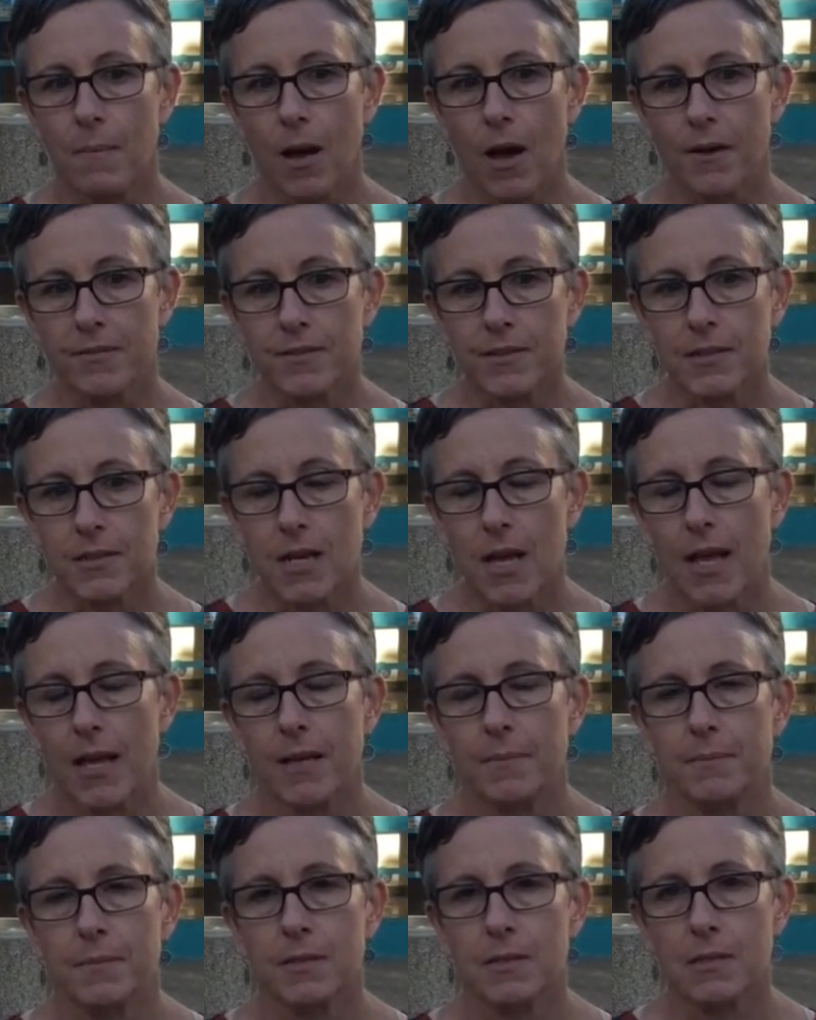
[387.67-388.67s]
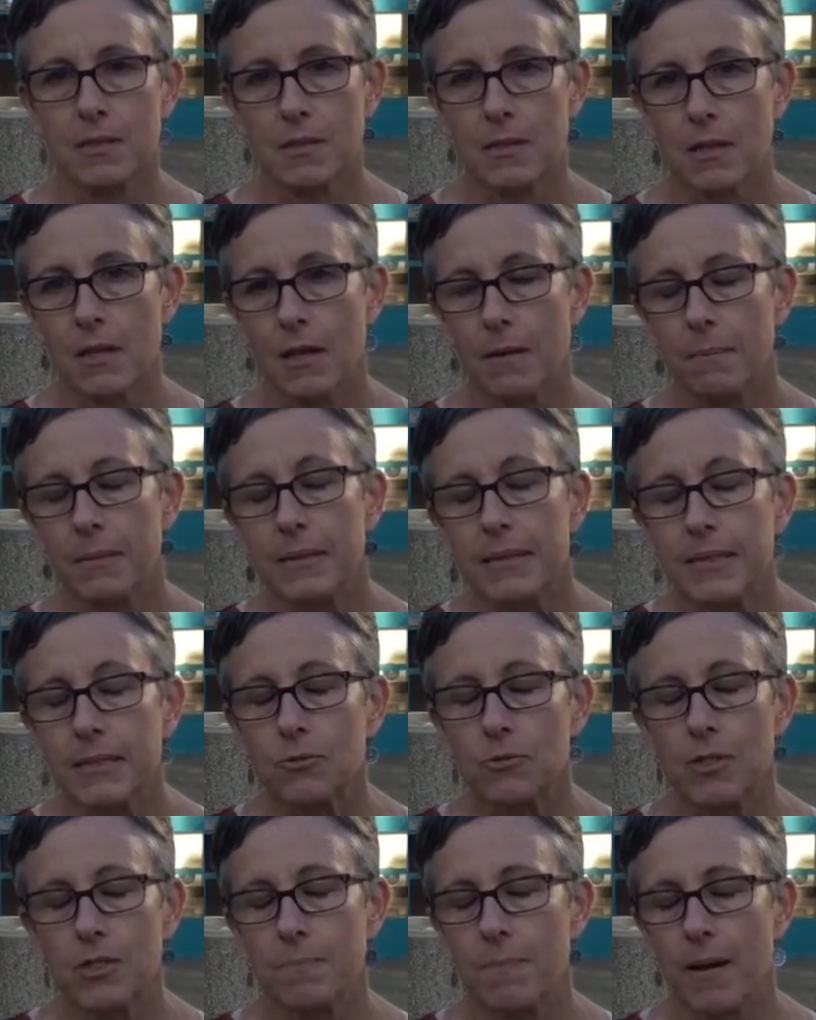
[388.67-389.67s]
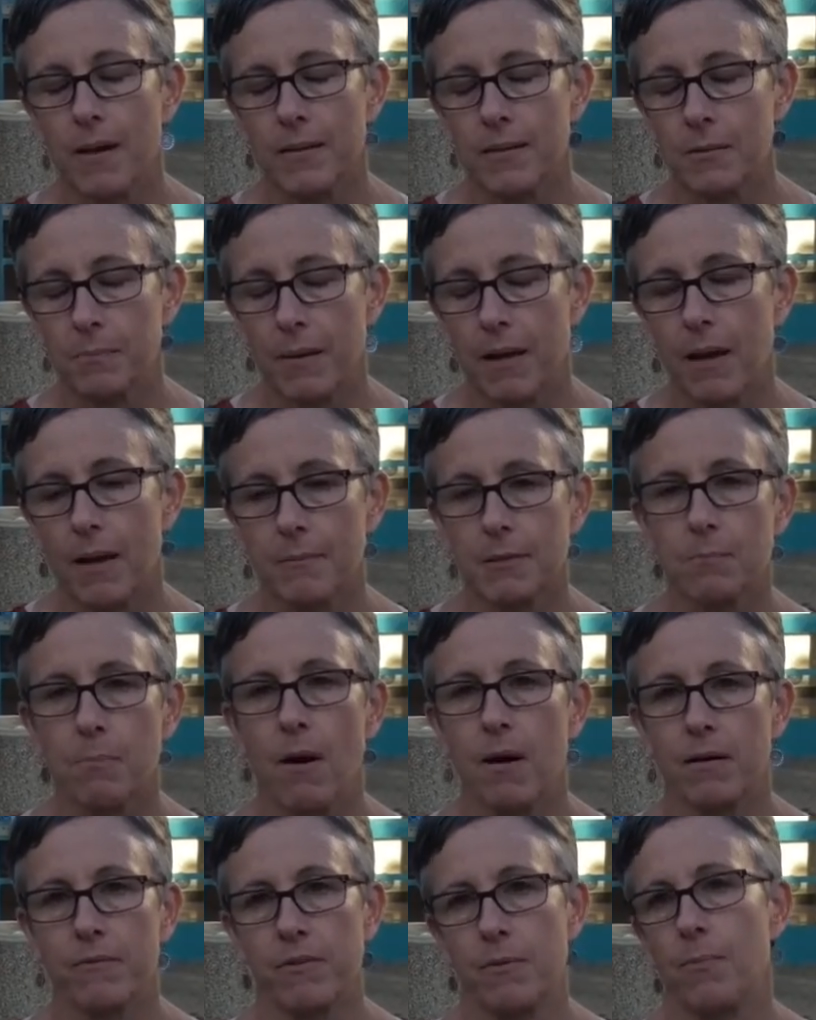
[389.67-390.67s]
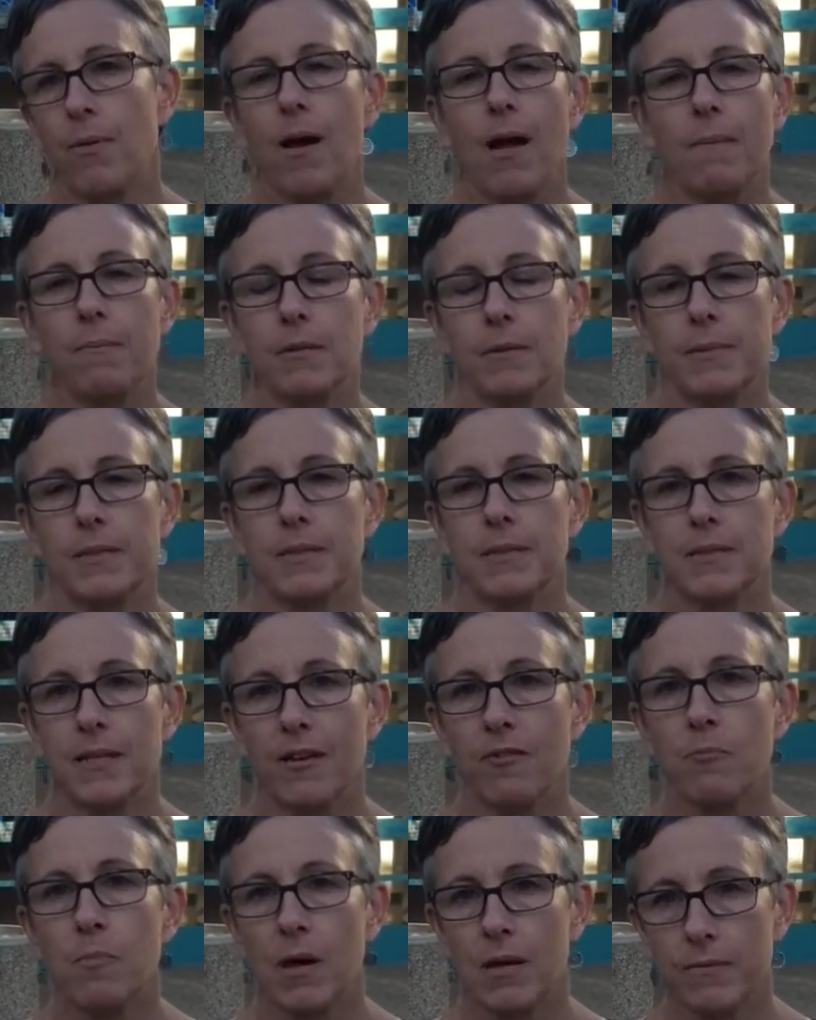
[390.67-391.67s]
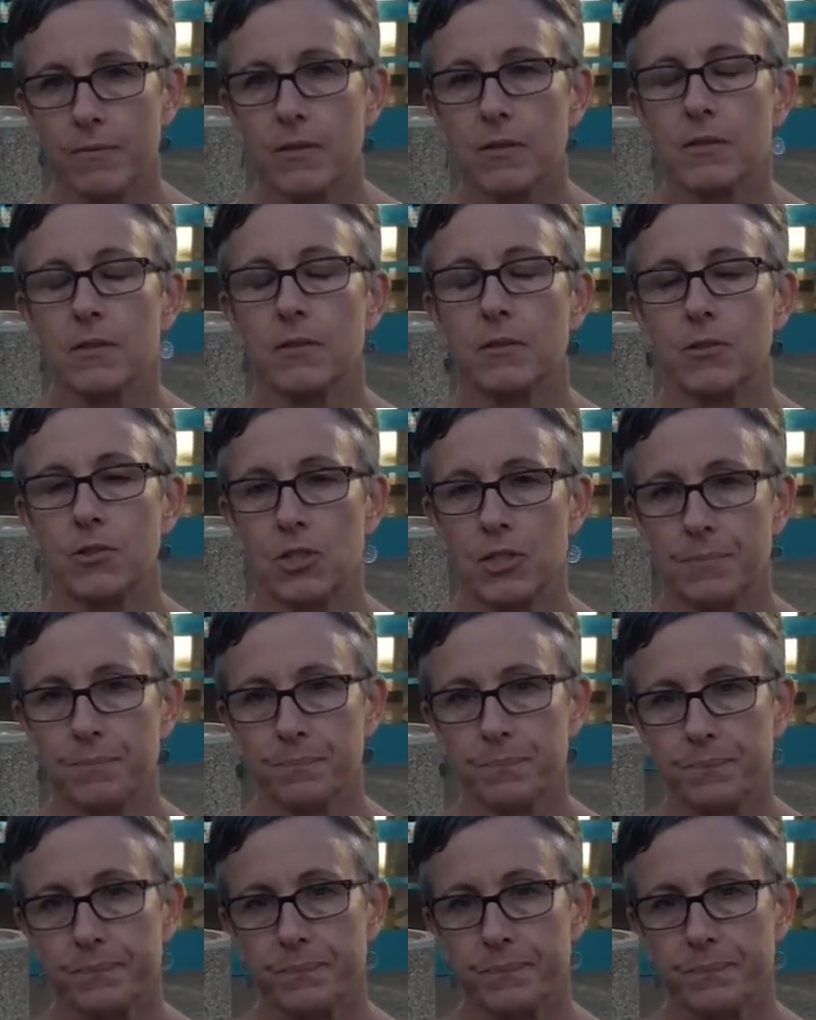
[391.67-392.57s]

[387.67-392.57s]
oftentimes the police response becomes part of the problem instead of part of the solution.